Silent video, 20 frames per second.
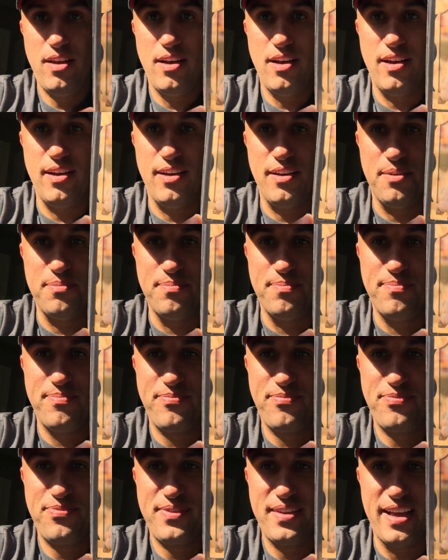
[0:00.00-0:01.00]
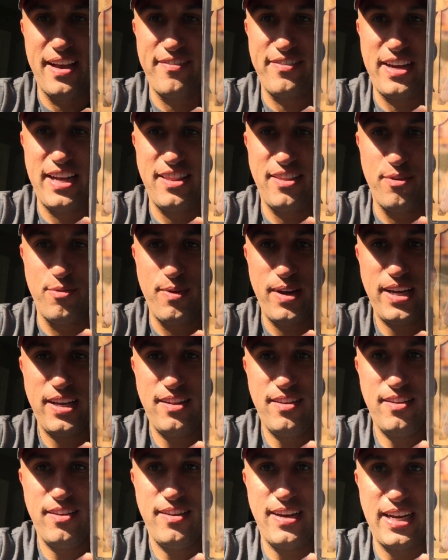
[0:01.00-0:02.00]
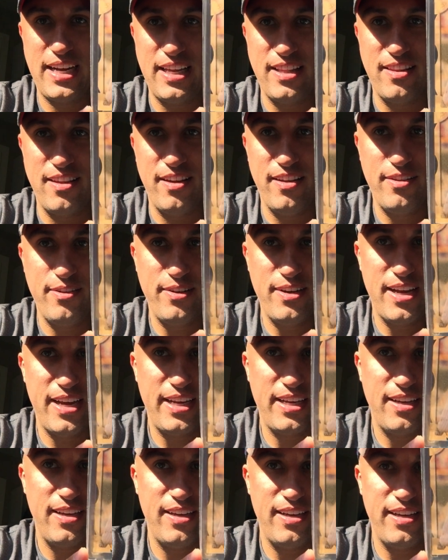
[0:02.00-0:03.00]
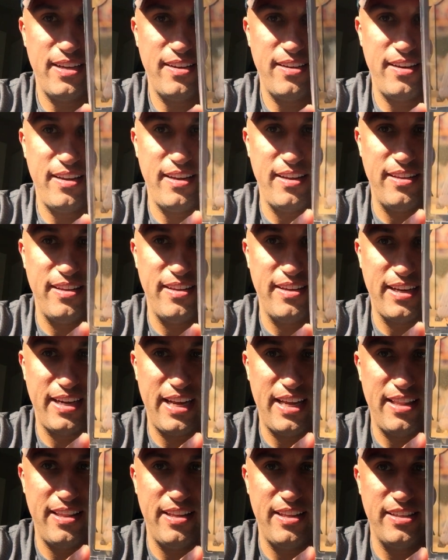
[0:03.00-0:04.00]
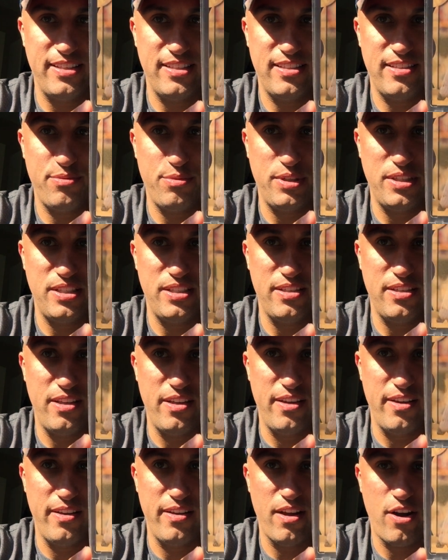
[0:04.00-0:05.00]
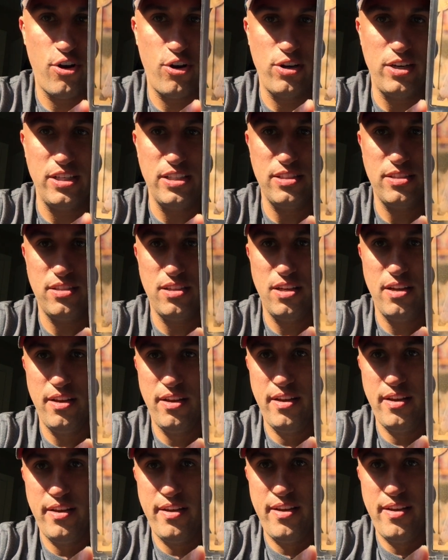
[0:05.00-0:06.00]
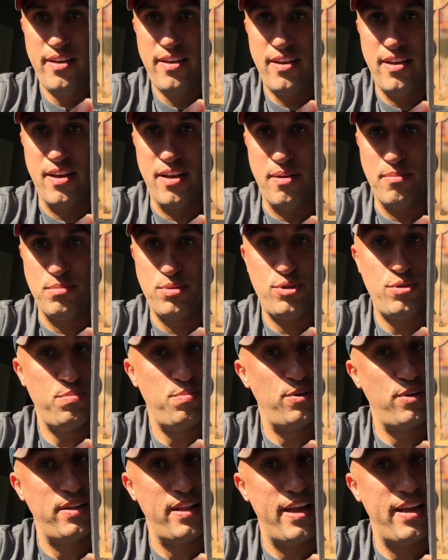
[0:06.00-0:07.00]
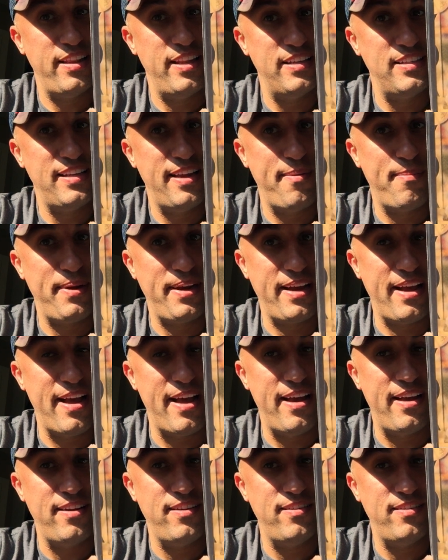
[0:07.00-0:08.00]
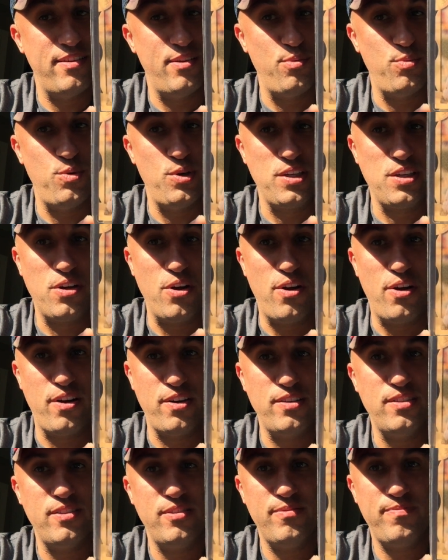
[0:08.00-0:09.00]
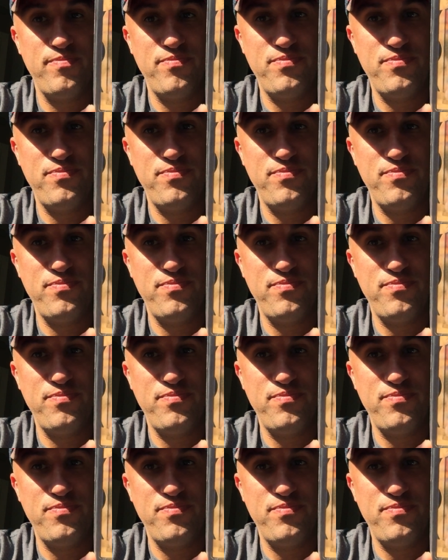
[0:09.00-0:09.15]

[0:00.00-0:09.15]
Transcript: I've got the regular, I got the other die cut, and then I got this, which is the hardest. Super glad that Salmon got the wood cards.